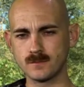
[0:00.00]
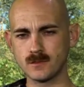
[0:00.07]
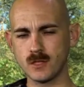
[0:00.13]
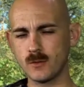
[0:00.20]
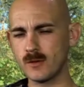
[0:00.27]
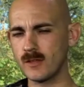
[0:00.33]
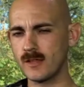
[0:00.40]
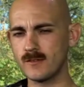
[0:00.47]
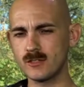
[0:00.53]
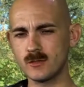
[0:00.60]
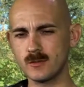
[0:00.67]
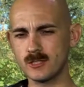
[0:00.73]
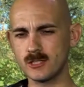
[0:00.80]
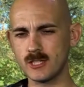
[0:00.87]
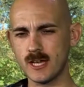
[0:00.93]
we only have so
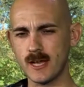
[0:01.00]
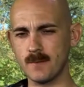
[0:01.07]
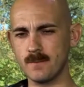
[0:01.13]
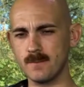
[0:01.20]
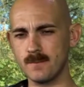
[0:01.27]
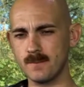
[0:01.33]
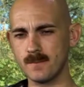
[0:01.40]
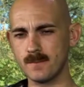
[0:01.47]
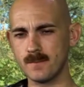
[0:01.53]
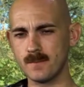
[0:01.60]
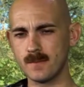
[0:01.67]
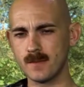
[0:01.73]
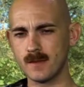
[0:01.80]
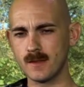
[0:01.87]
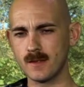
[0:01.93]
much time.
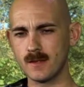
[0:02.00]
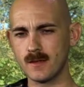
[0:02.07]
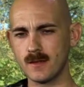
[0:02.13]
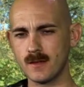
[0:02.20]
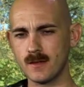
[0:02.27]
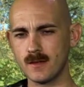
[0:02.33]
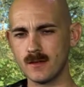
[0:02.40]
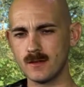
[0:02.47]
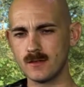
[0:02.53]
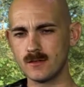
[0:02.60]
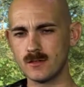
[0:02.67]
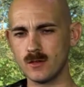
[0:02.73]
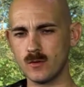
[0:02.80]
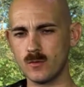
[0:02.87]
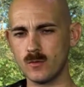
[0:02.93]

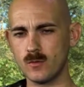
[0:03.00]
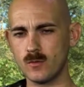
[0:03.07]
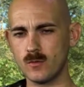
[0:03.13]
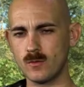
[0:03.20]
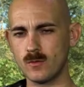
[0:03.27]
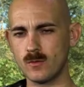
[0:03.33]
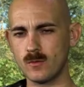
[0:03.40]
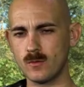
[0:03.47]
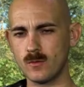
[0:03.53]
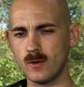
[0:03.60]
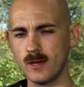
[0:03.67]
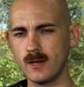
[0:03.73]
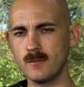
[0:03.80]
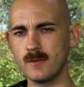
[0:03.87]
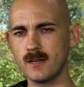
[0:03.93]
So why
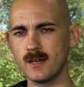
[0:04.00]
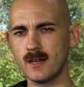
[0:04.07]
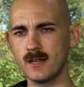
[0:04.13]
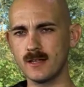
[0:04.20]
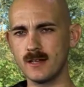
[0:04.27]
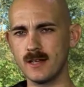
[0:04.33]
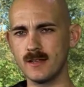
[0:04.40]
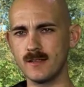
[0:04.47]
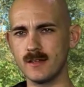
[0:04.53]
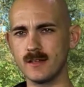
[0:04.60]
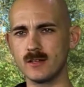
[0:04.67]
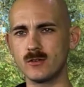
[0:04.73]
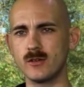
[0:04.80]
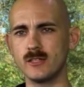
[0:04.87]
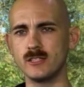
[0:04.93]
not make a holiday that
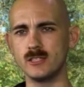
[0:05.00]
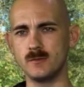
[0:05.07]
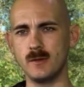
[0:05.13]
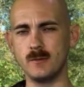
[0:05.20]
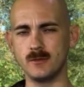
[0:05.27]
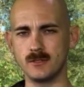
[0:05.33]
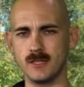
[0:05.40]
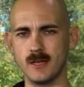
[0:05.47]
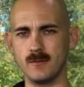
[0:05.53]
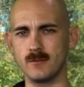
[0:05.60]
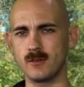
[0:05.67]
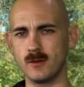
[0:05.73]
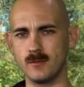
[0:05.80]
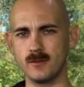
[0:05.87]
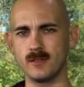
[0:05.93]
increases people's time?
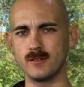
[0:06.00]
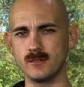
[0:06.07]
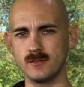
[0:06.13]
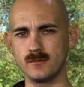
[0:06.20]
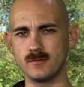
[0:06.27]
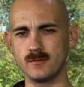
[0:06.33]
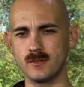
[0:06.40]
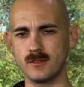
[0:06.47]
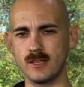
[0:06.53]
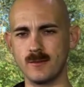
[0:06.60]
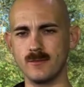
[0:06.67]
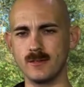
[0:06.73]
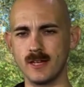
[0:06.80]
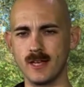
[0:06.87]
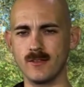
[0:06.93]
Their
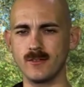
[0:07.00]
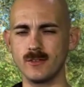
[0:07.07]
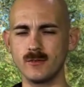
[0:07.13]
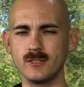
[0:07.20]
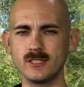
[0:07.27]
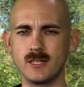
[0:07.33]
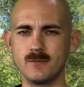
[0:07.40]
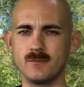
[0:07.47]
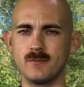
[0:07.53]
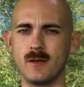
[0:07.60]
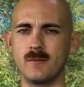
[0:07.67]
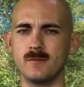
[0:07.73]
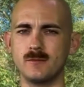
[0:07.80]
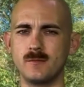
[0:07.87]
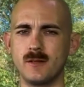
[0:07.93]
time together. And the reason
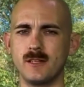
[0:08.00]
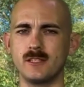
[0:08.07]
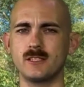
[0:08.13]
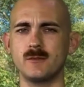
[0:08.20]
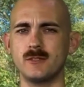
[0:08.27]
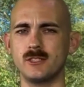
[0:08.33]
I'm spending so